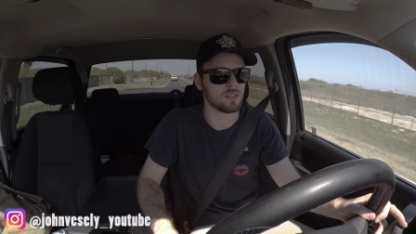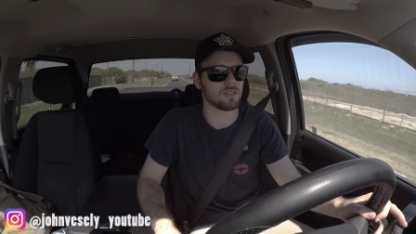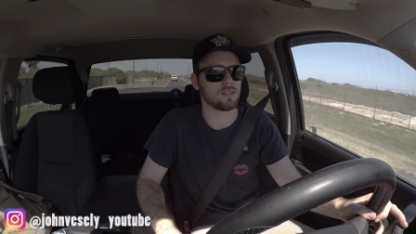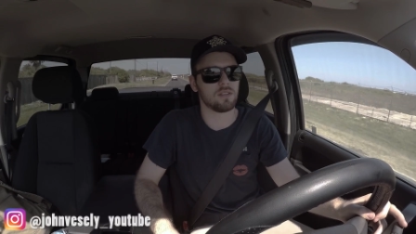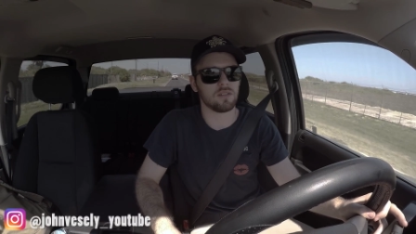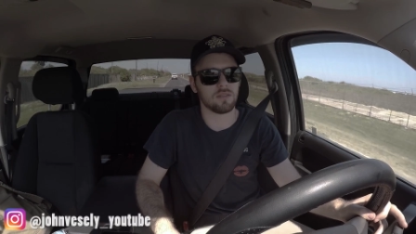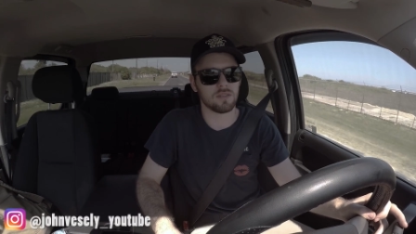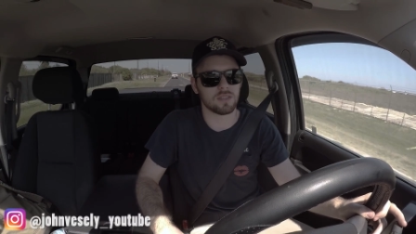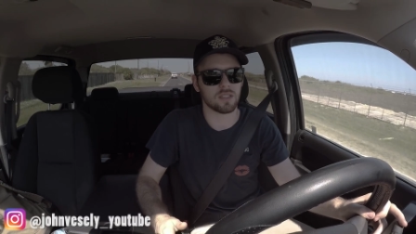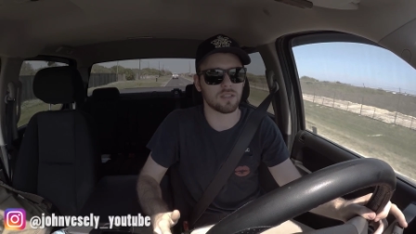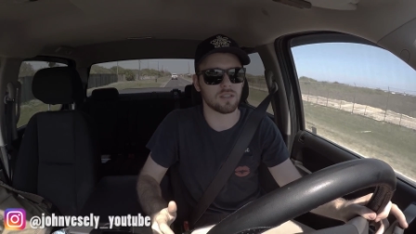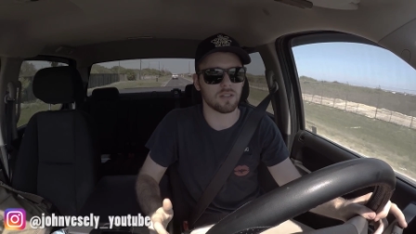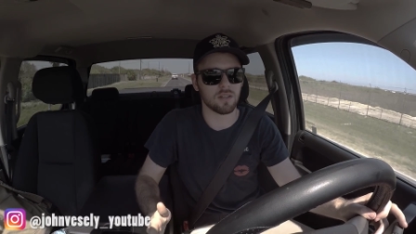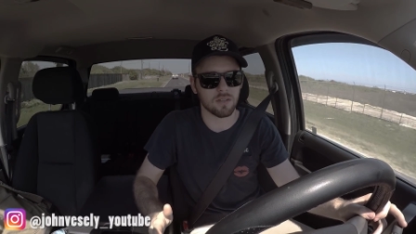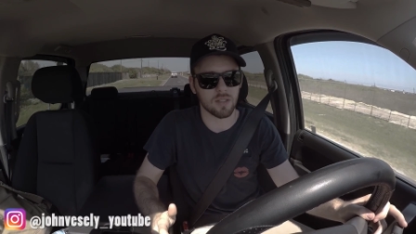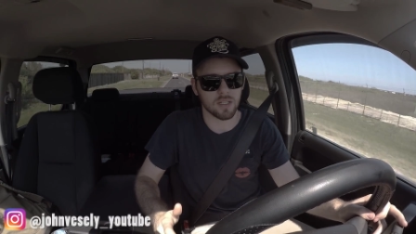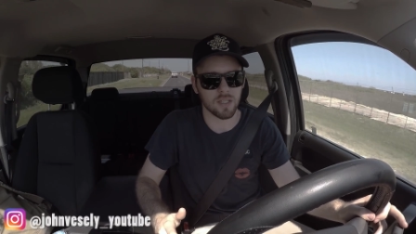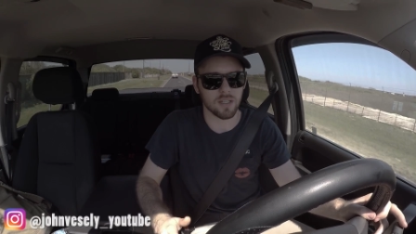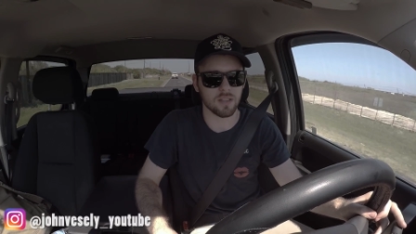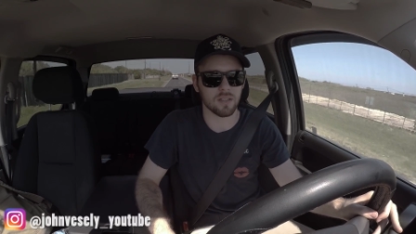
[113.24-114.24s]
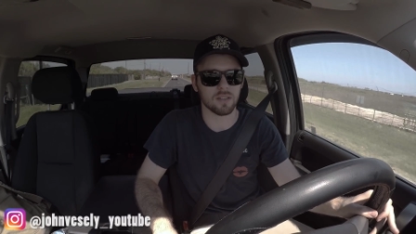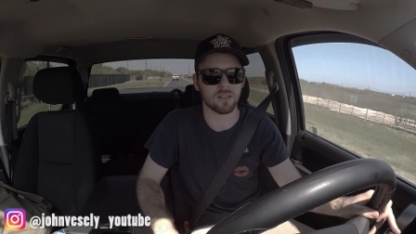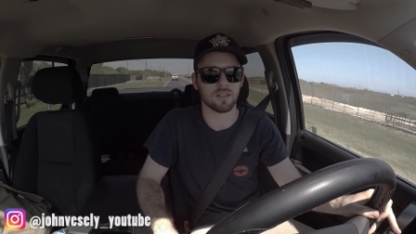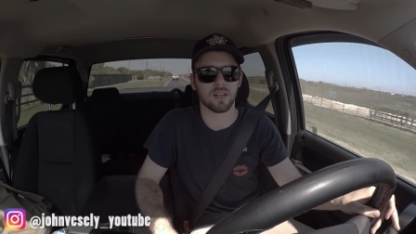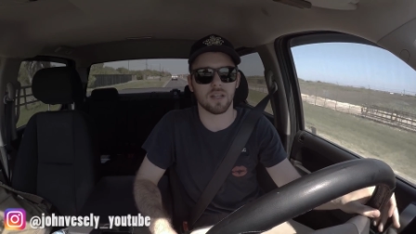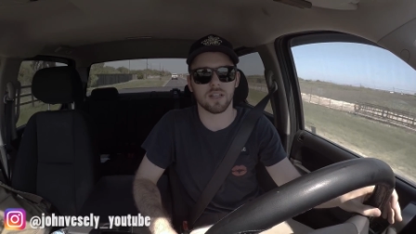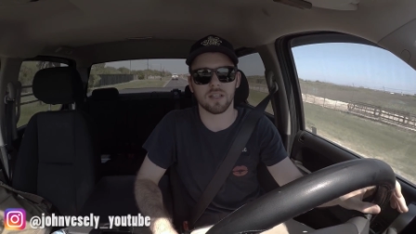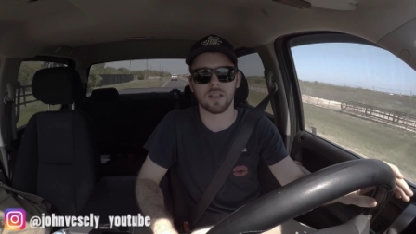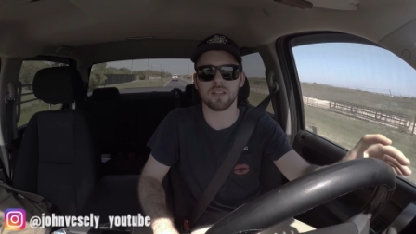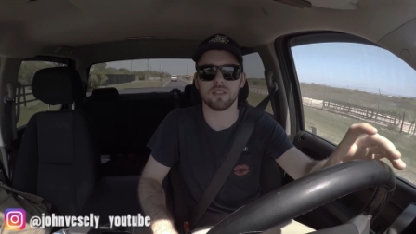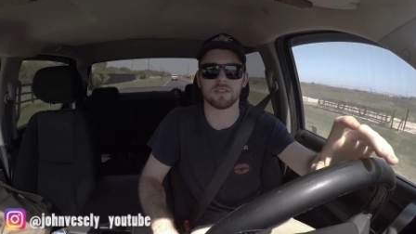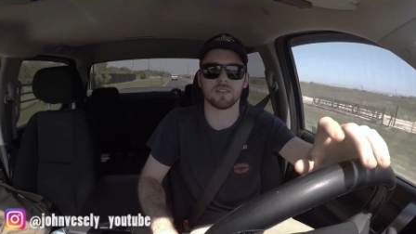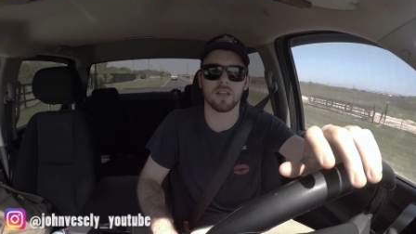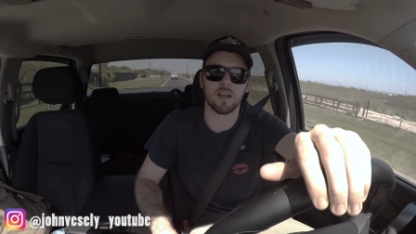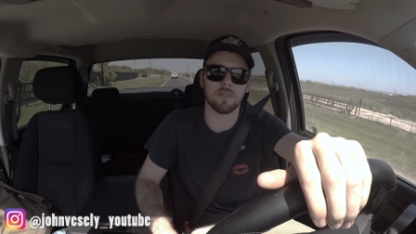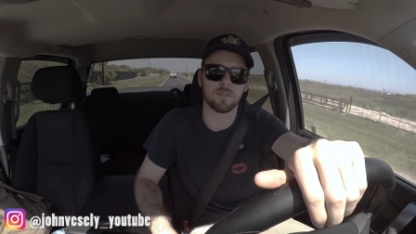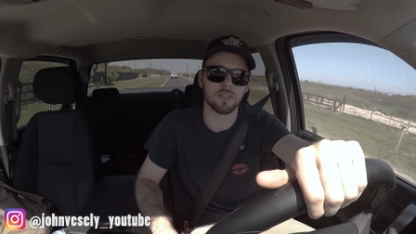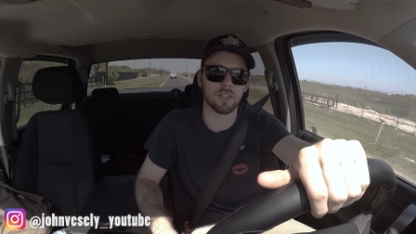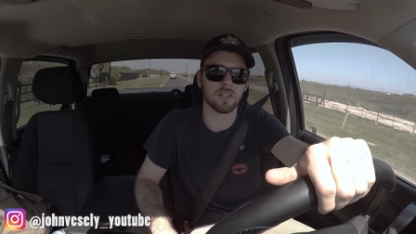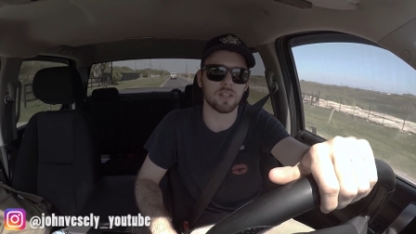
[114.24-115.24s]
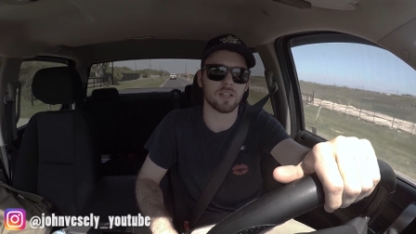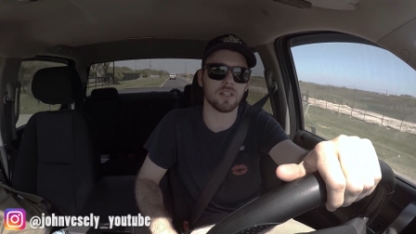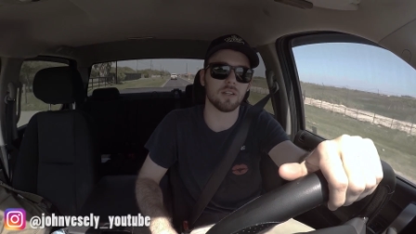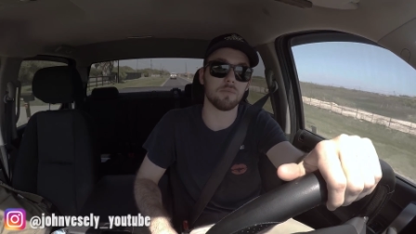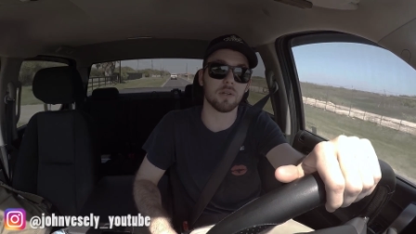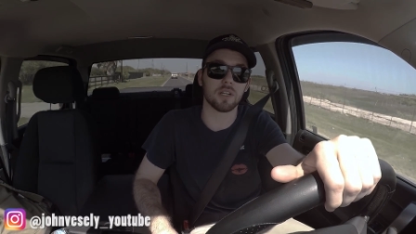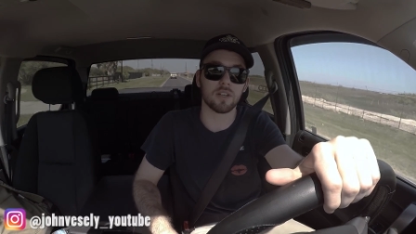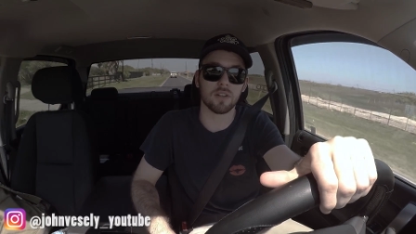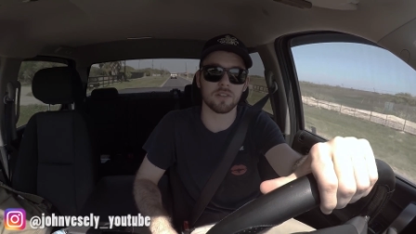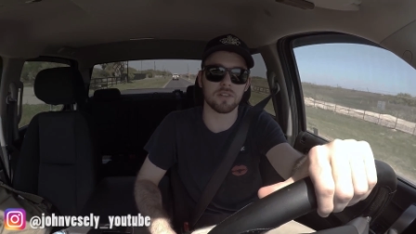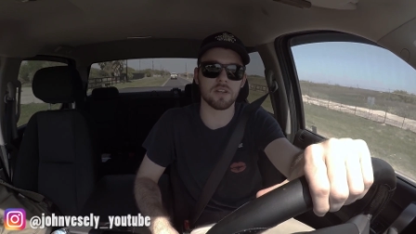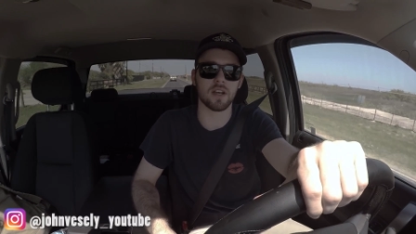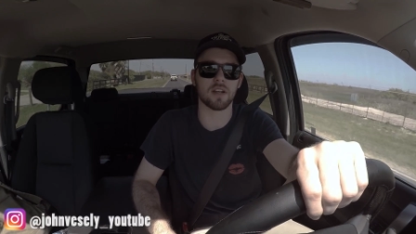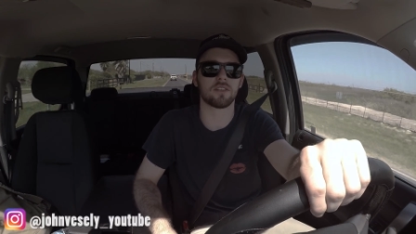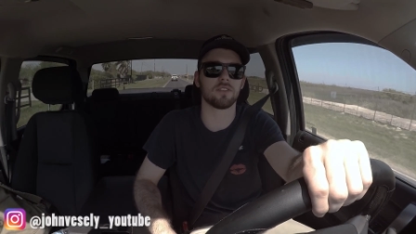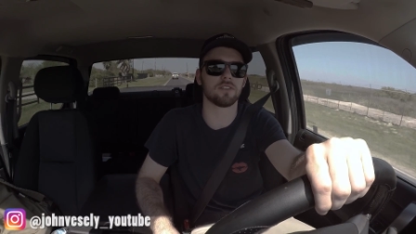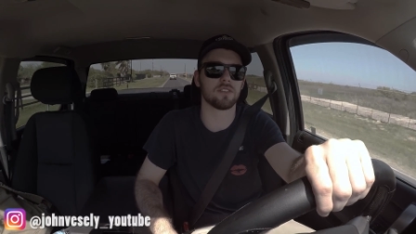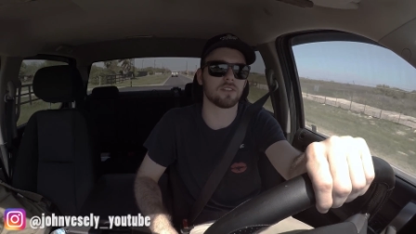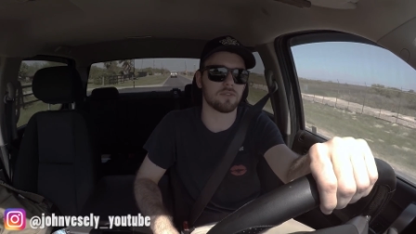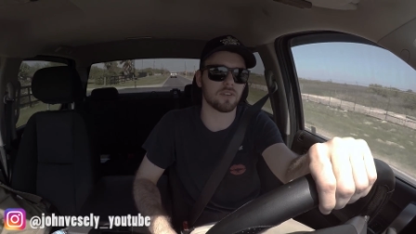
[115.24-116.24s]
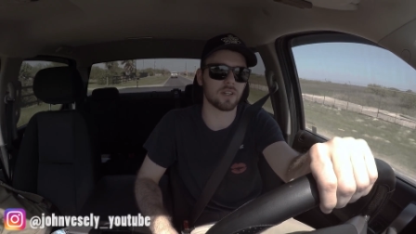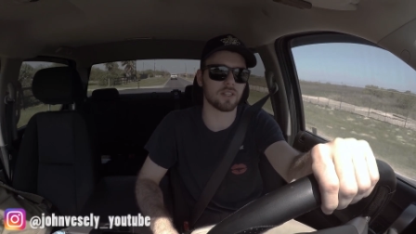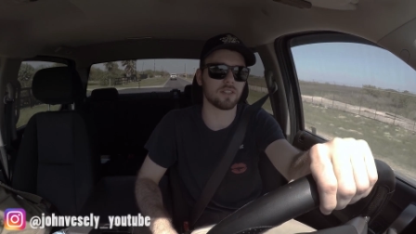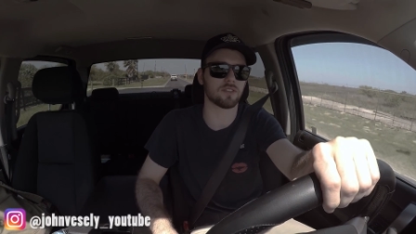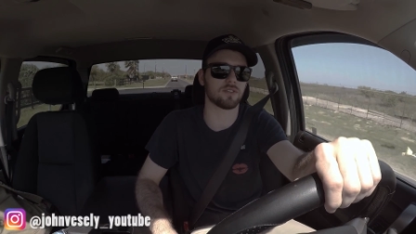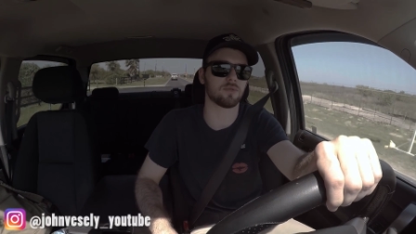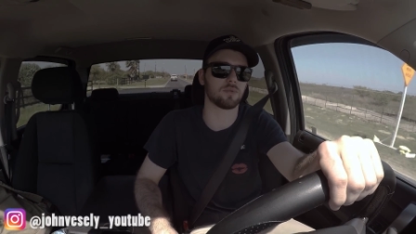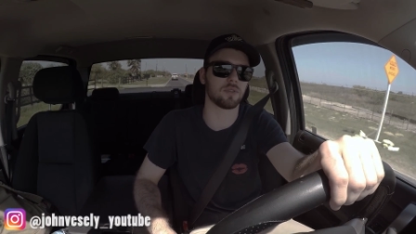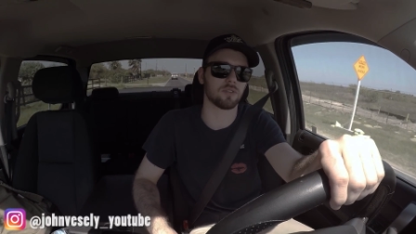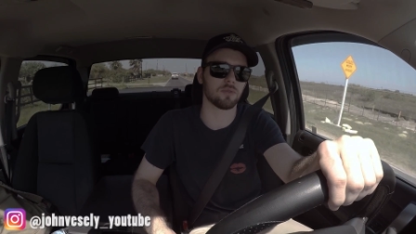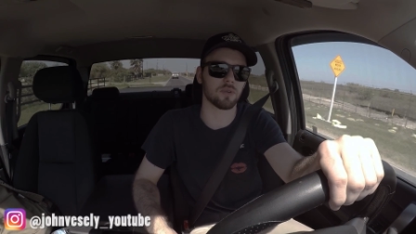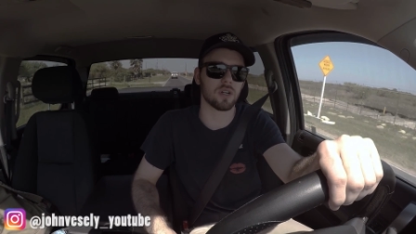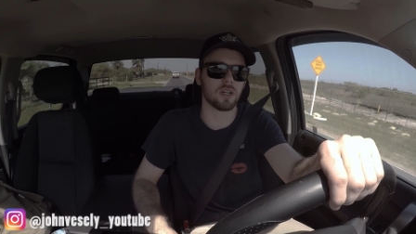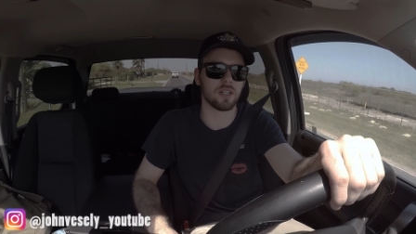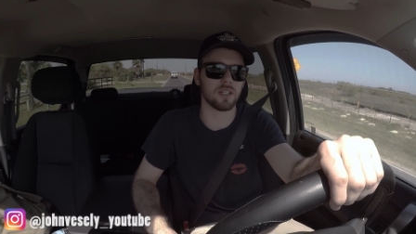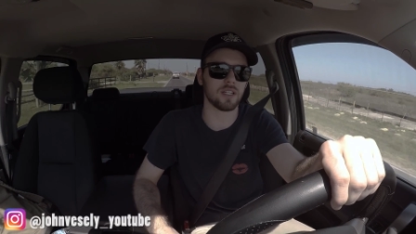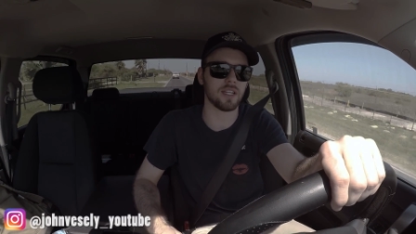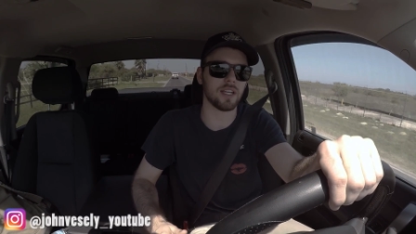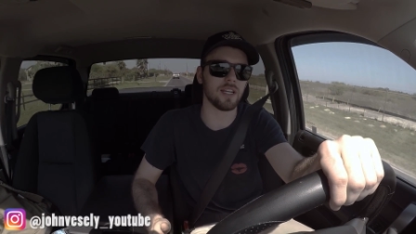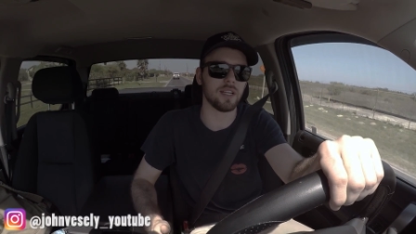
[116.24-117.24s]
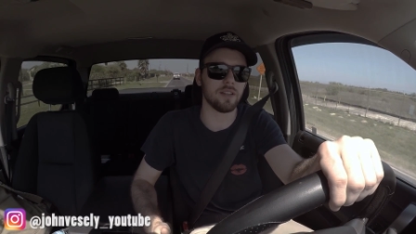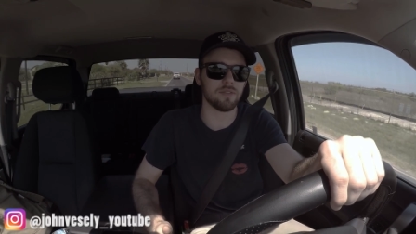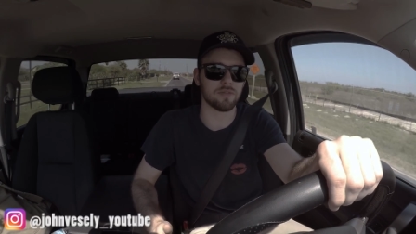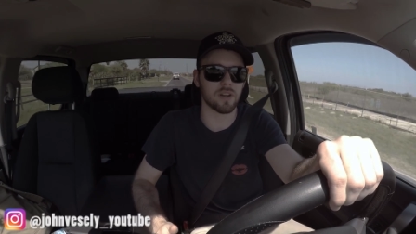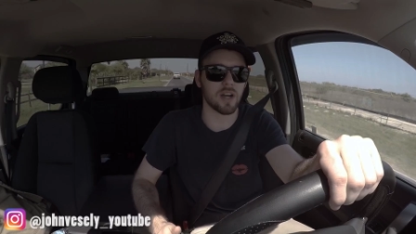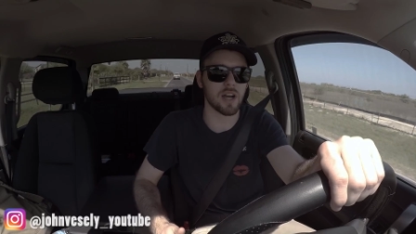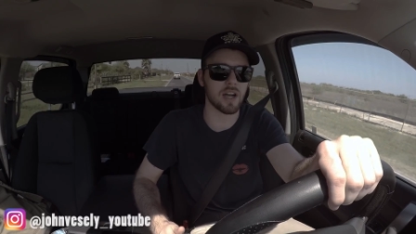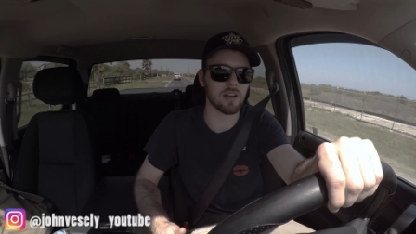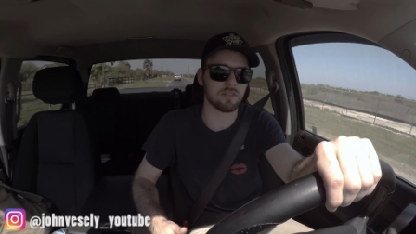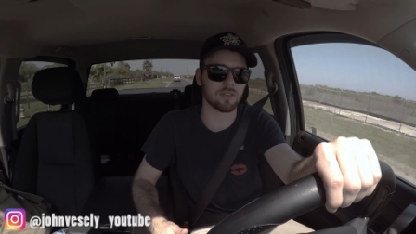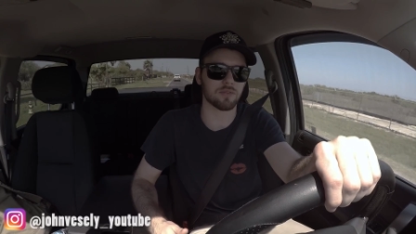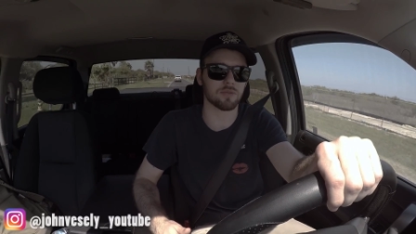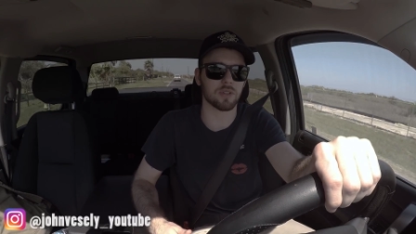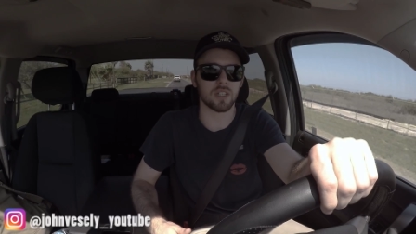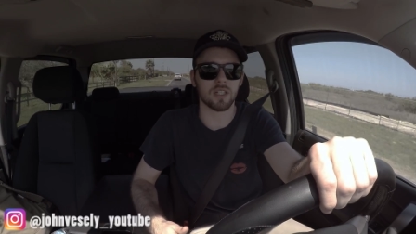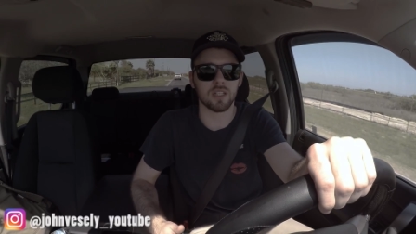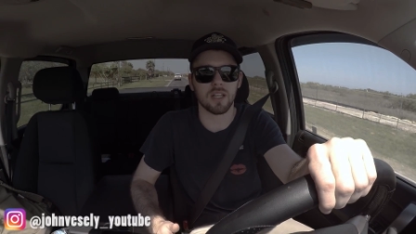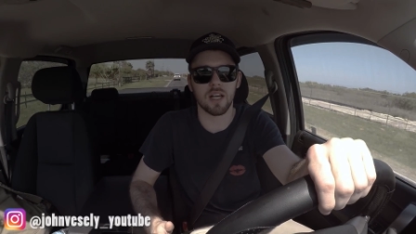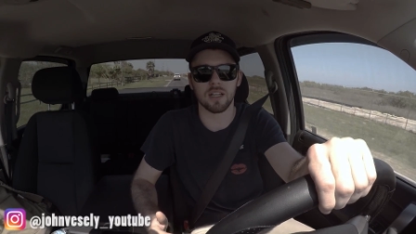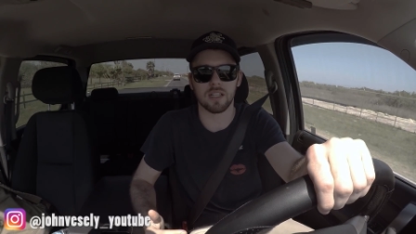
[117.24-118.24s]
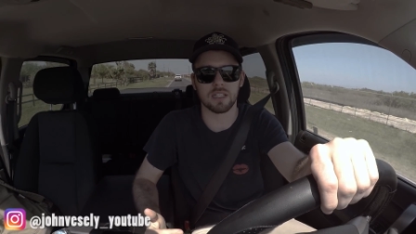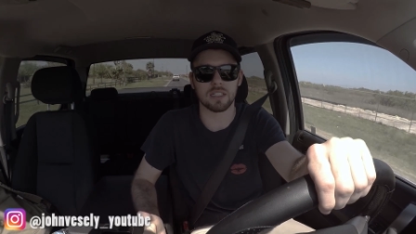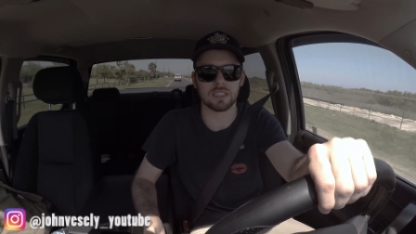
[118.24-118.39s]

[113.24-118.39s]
So I was like, okay, I guess I have to look into bigger injectors if I just want to run 85 and run a lot